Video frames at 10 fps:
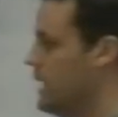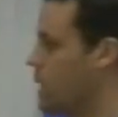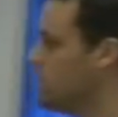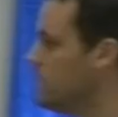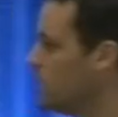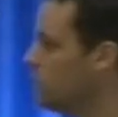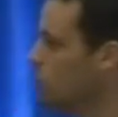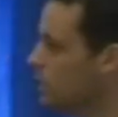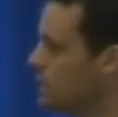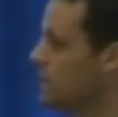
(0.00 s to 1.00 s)
And we started to
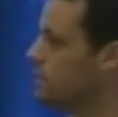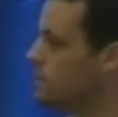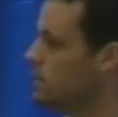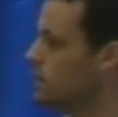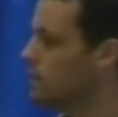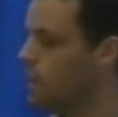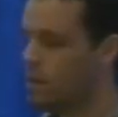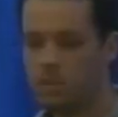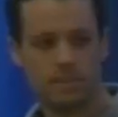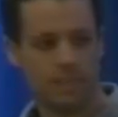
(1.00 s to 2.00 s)
look at this. And
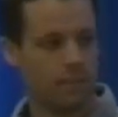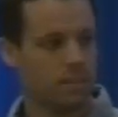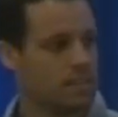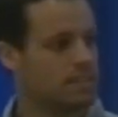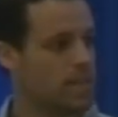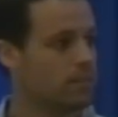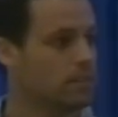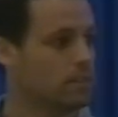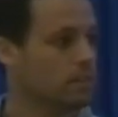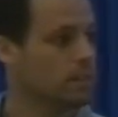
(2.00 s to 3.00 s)
we discovered there's
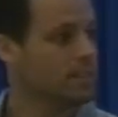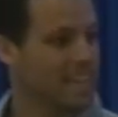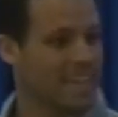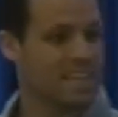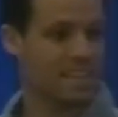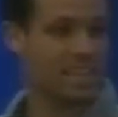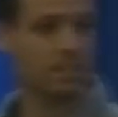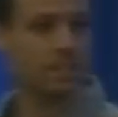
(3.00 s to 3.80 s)
7 key things,